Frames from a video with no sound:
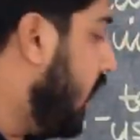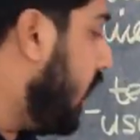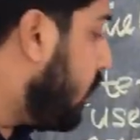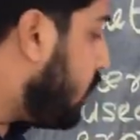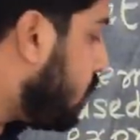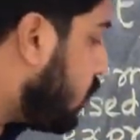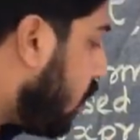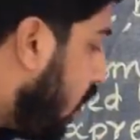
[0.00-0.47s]

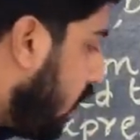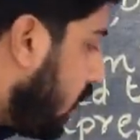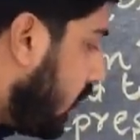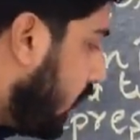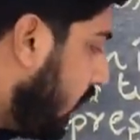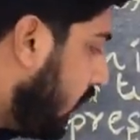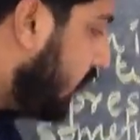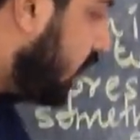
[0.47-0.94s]

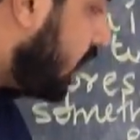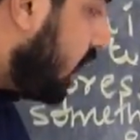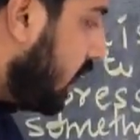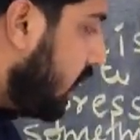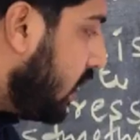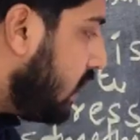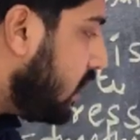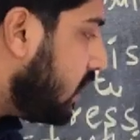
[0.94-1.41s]
Stalking
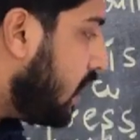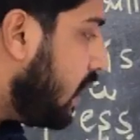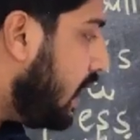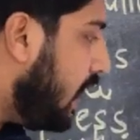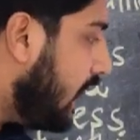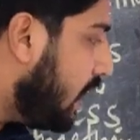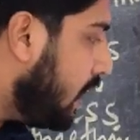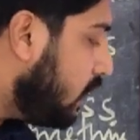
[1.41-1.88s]
the
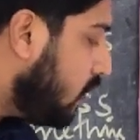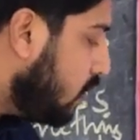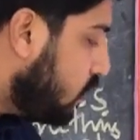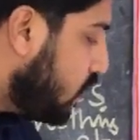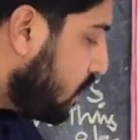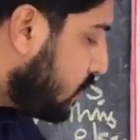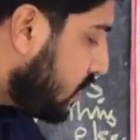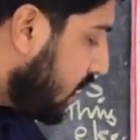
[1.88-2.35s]
length
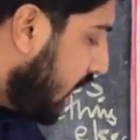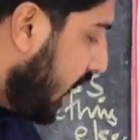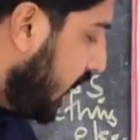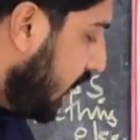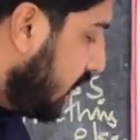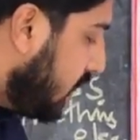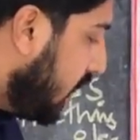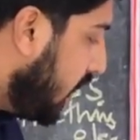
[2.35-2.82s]
of his
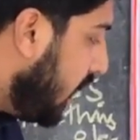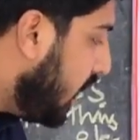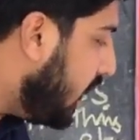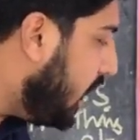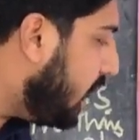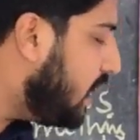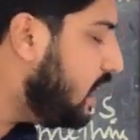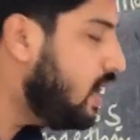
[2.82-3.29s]

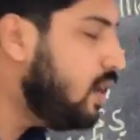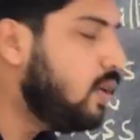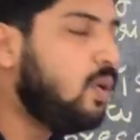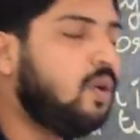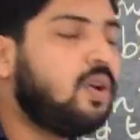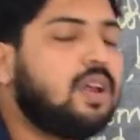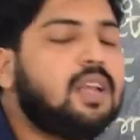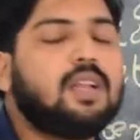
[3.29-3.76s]
cage,
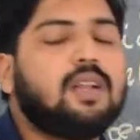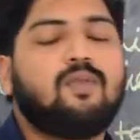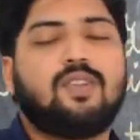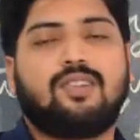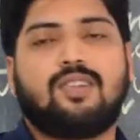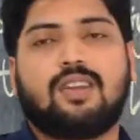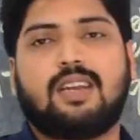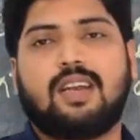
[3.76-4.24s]
ignoring
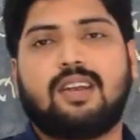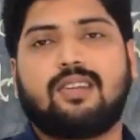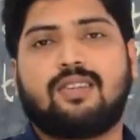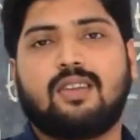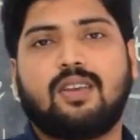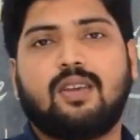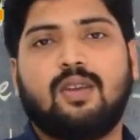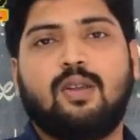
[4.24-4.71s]

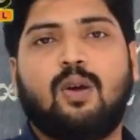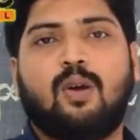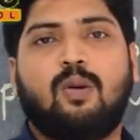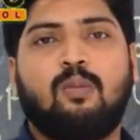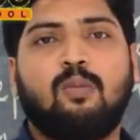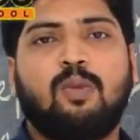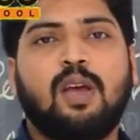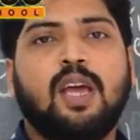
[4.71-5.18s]
visitors. In
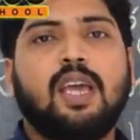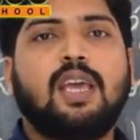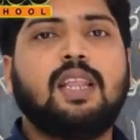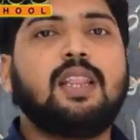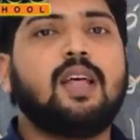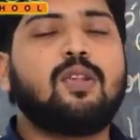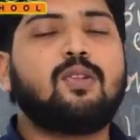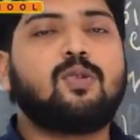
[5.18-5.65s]

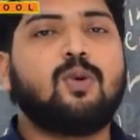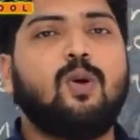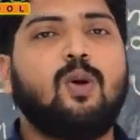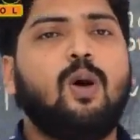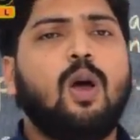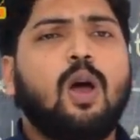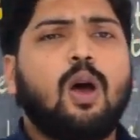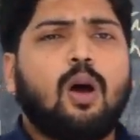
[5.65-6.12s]
the
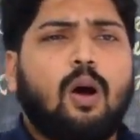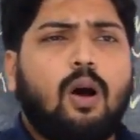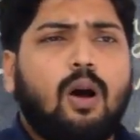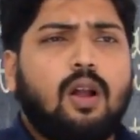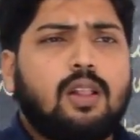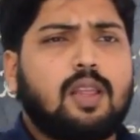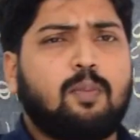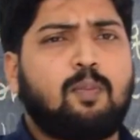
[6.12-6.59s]
zoo,
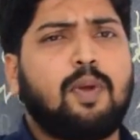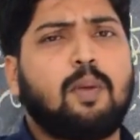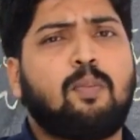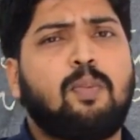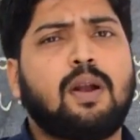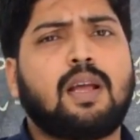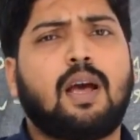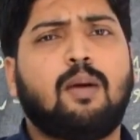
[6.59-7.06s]
all the
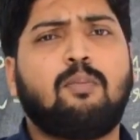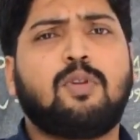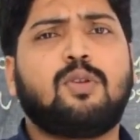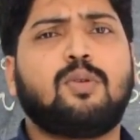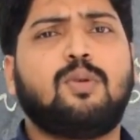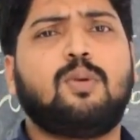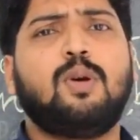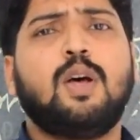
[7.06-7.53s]
people come
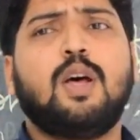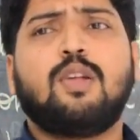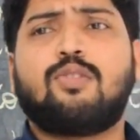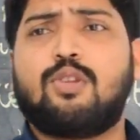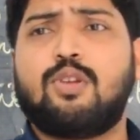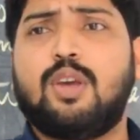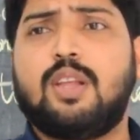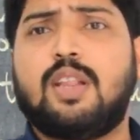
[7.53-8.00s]
to
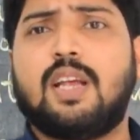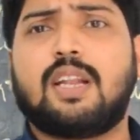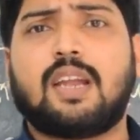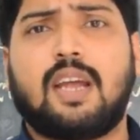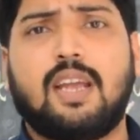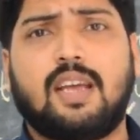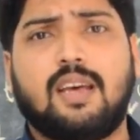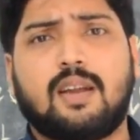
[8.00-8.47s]
see the
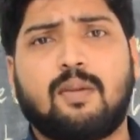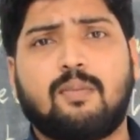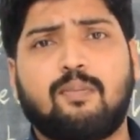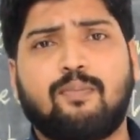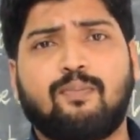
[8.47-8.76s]
tiger.